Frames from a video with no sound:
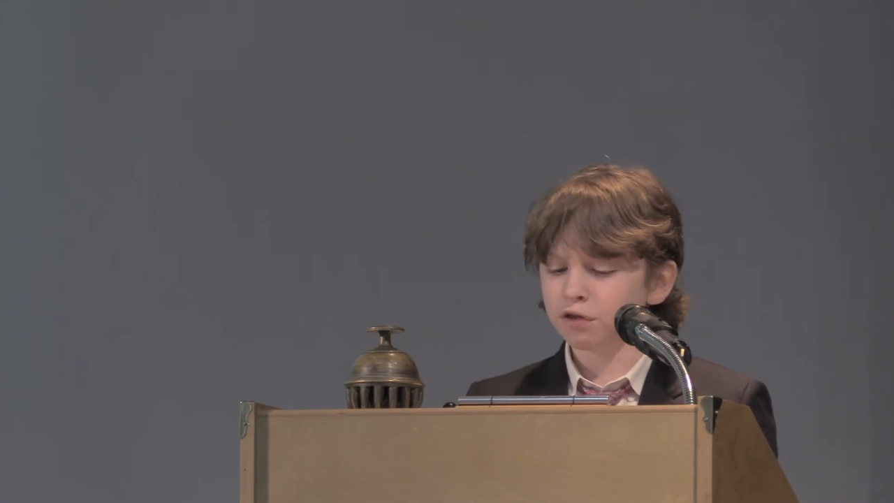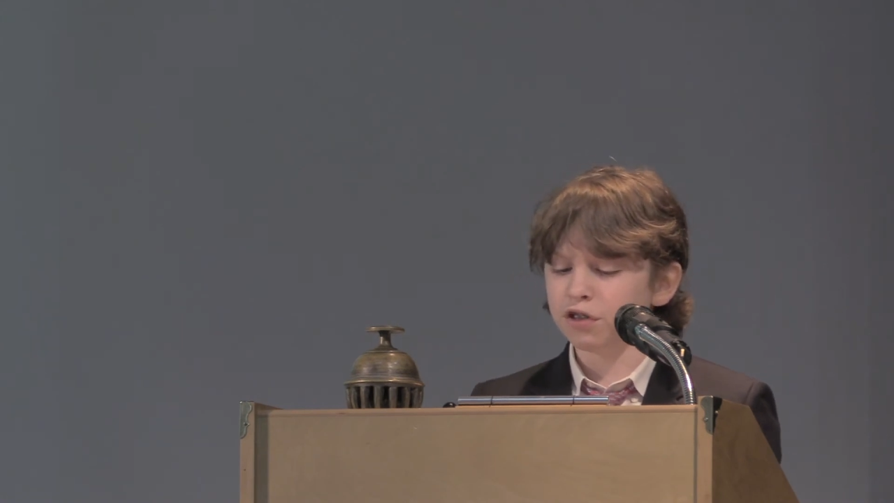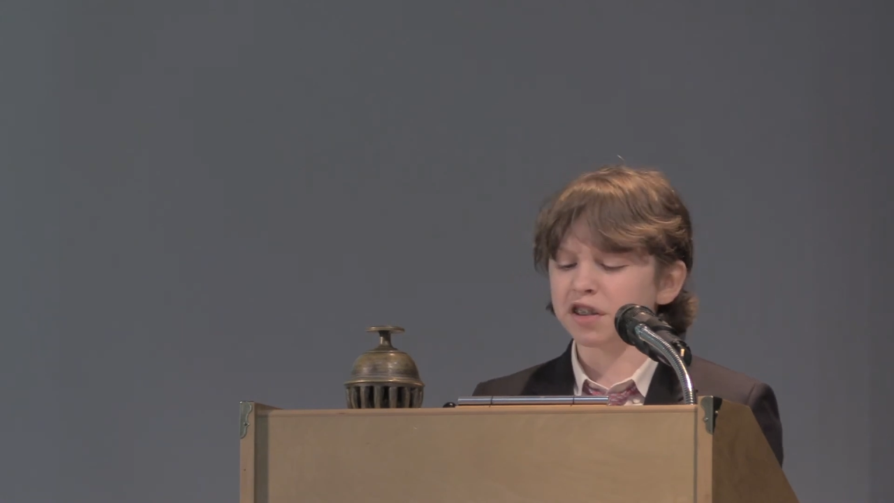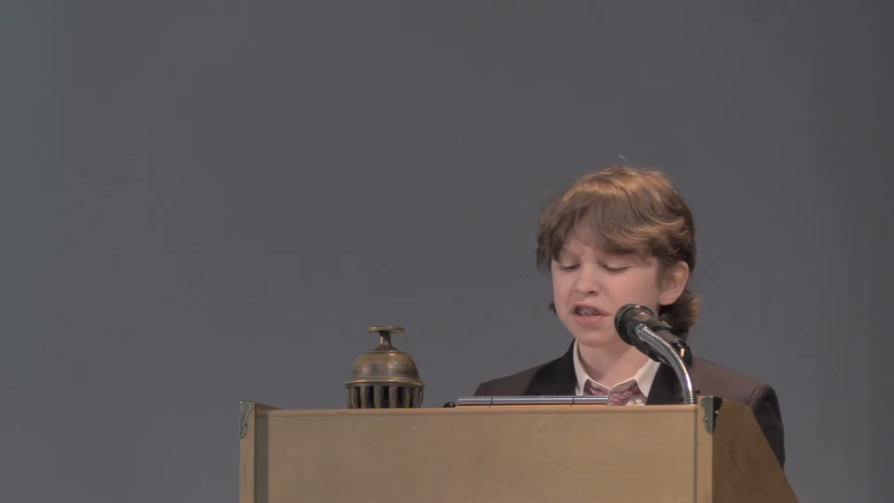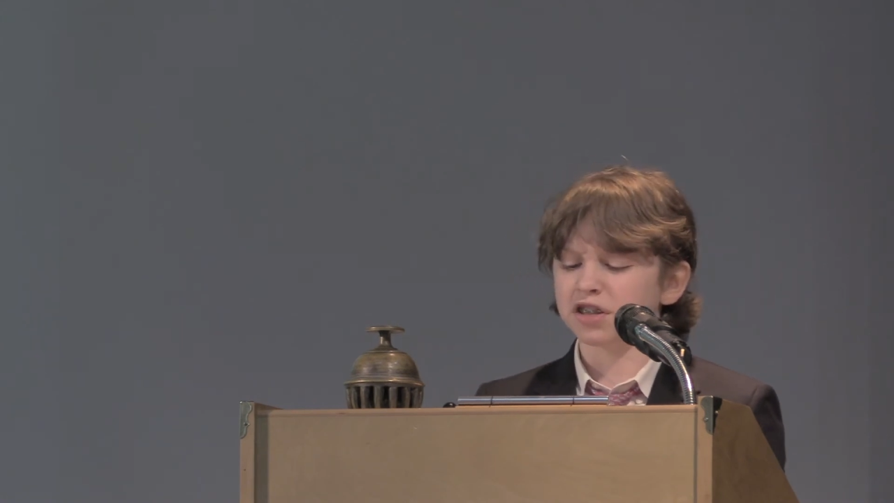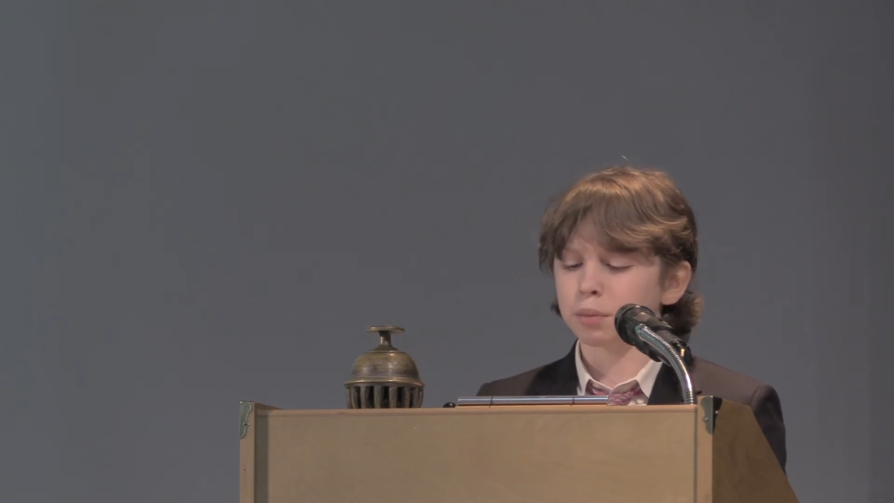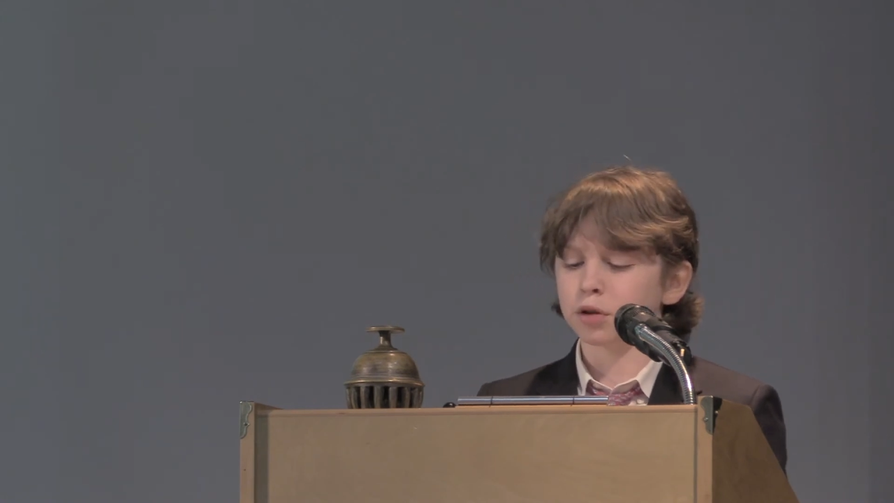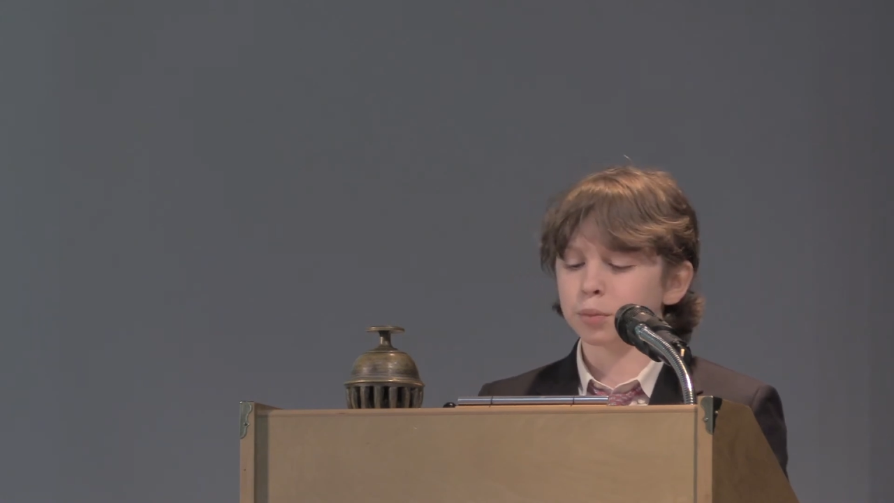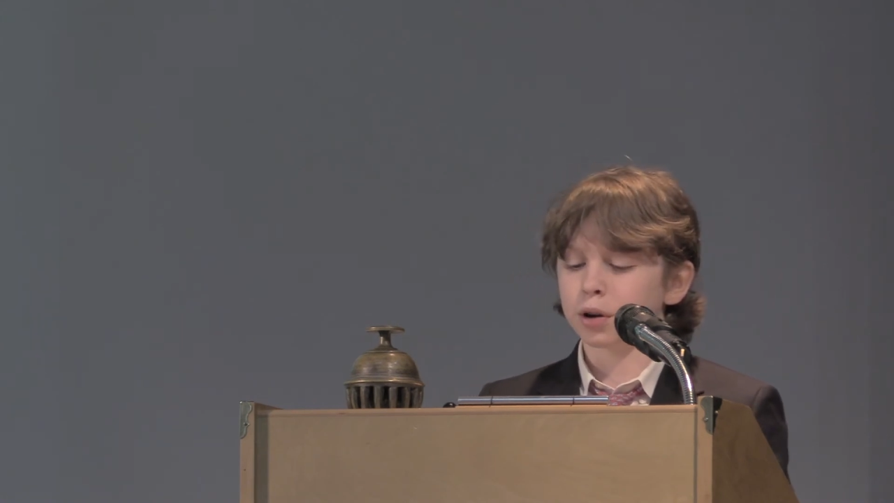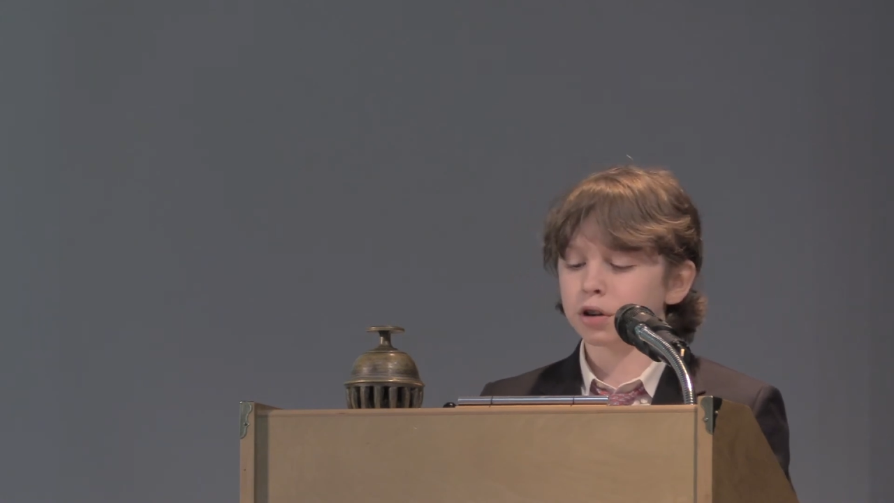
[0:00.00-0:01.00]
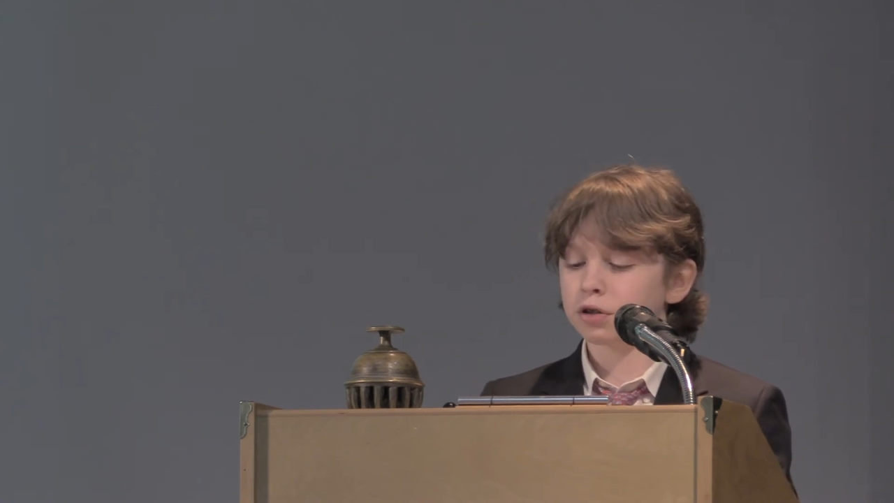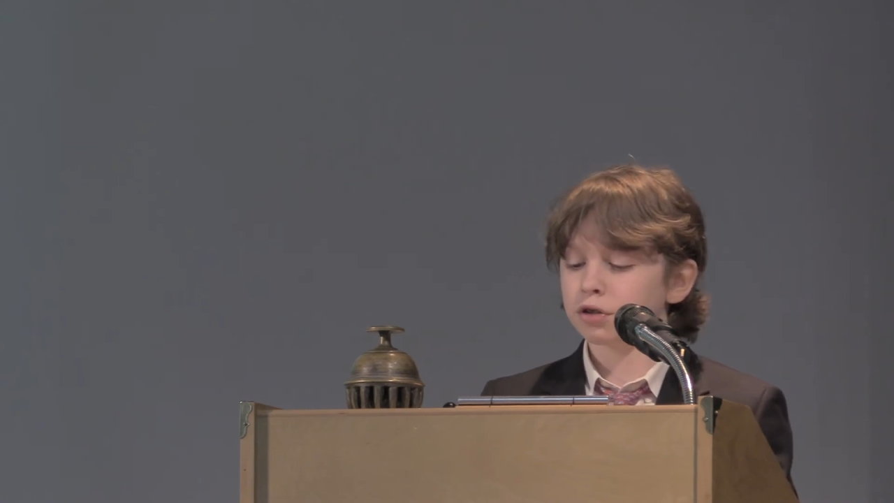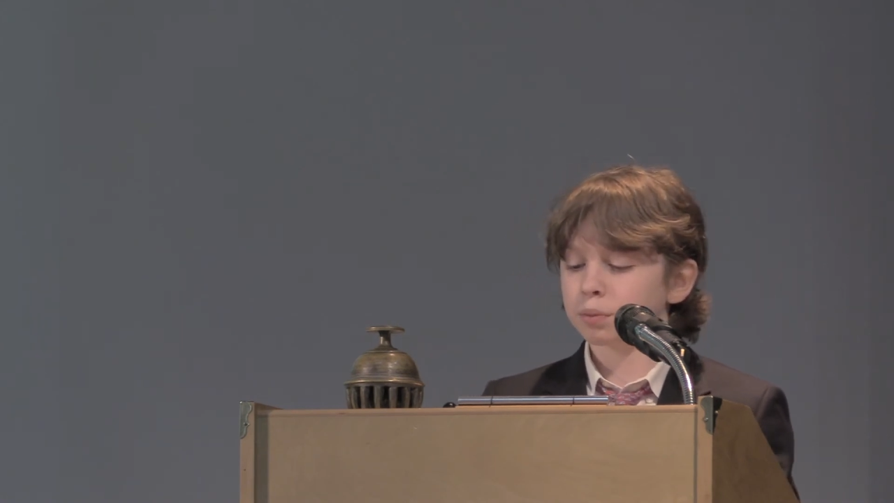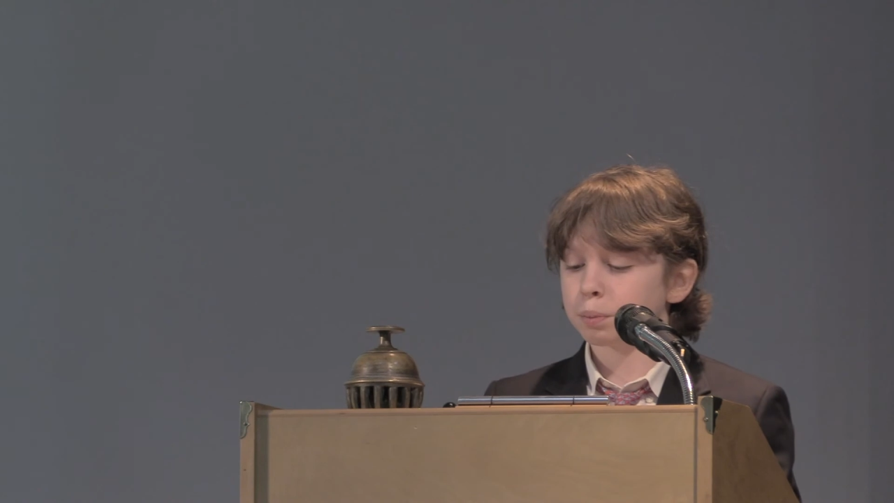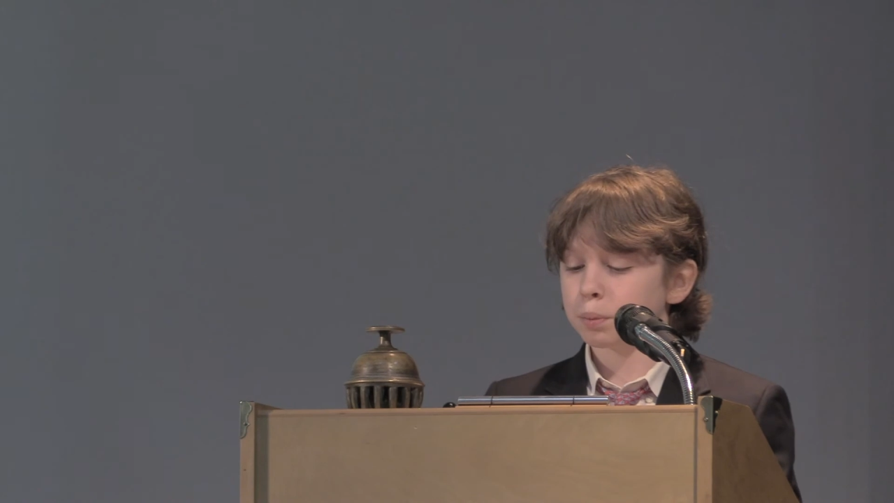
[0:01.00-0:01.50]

very similar box.